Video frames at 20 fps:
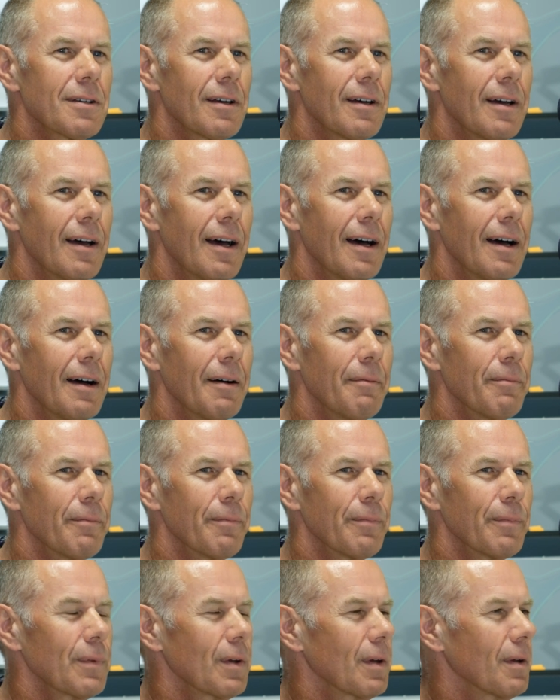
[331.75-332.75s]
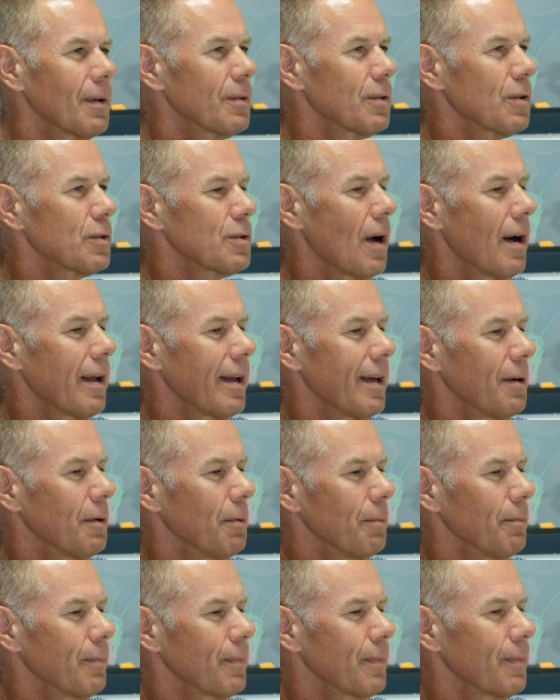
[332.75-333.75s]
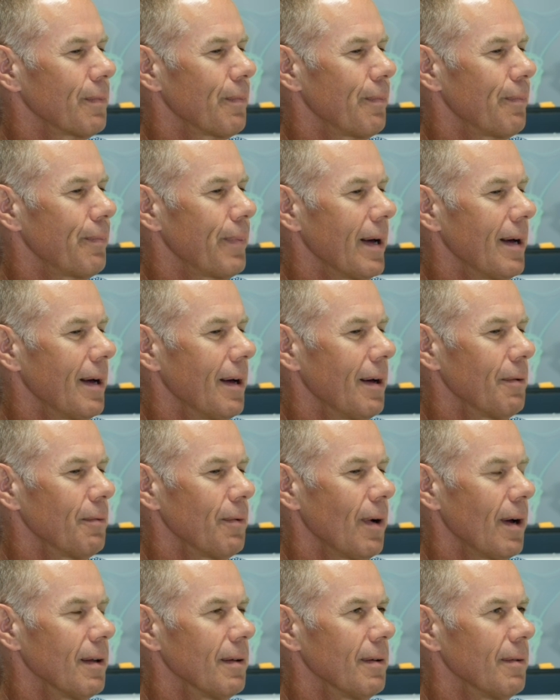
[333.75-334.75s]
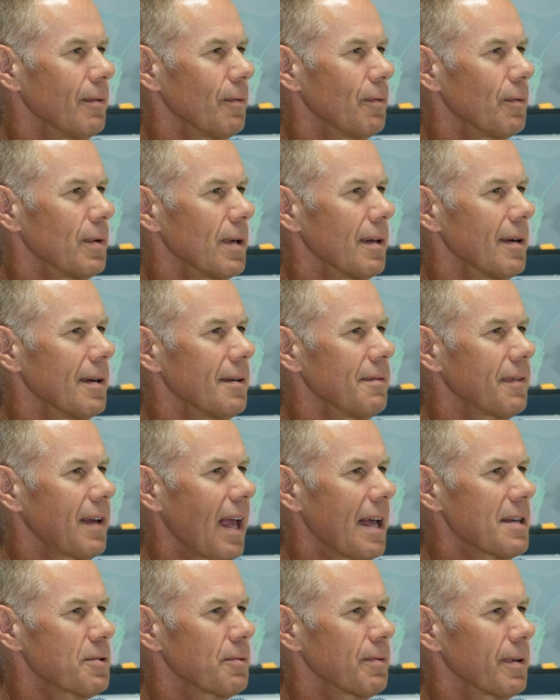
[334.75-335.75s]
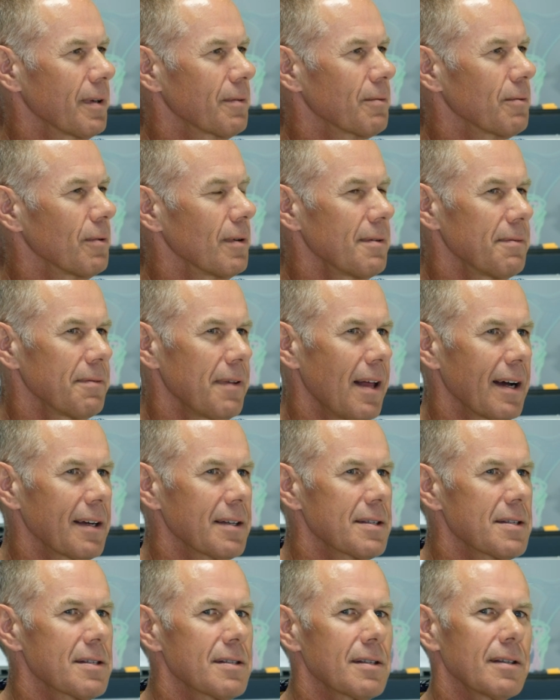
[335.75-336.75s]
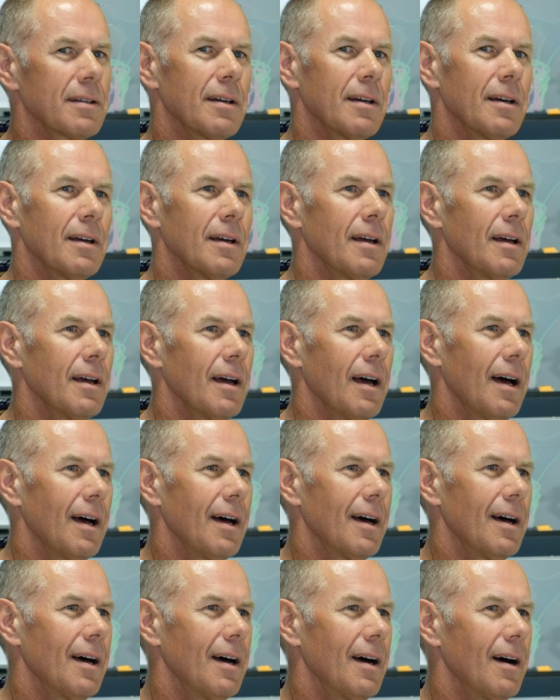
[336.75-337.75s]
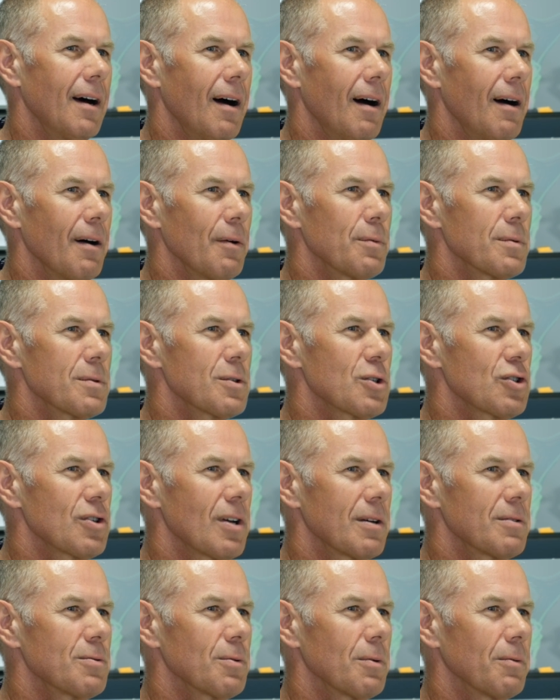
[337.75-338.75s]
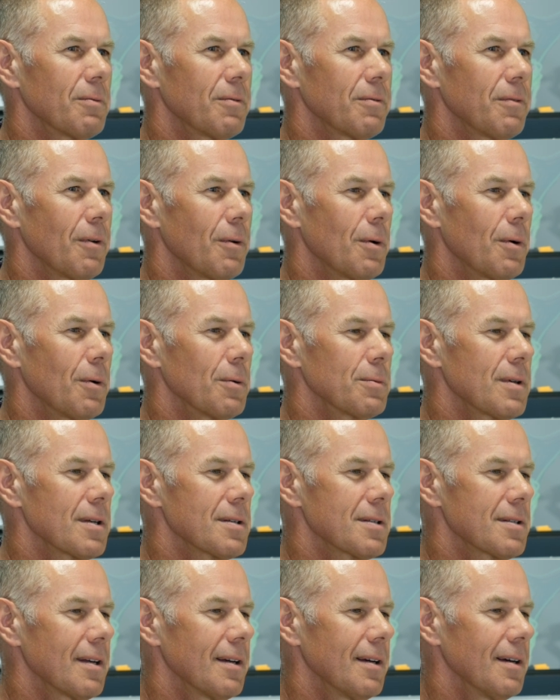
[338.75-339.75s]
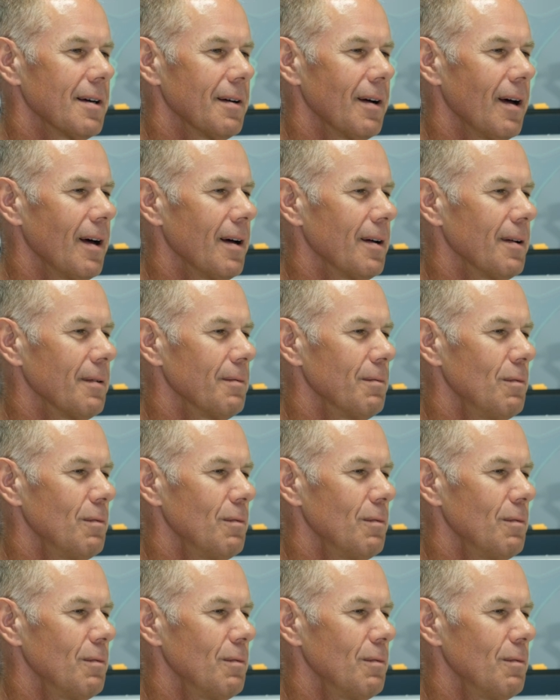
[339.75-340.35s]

to try to help relieve gastric reflux. I was scheduled for just a